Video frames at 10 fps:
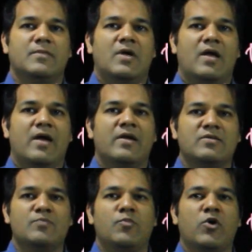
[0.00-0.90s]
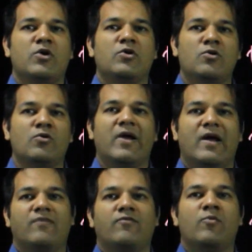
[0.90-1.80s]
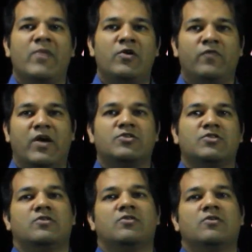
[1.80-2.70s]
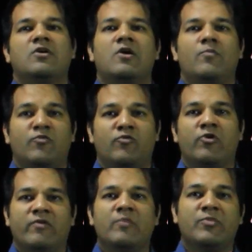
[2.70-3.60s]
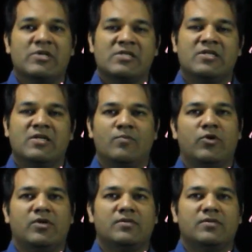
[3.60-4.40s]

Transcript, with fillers: And it's important to look at from a manufacturer before even purchasing motors.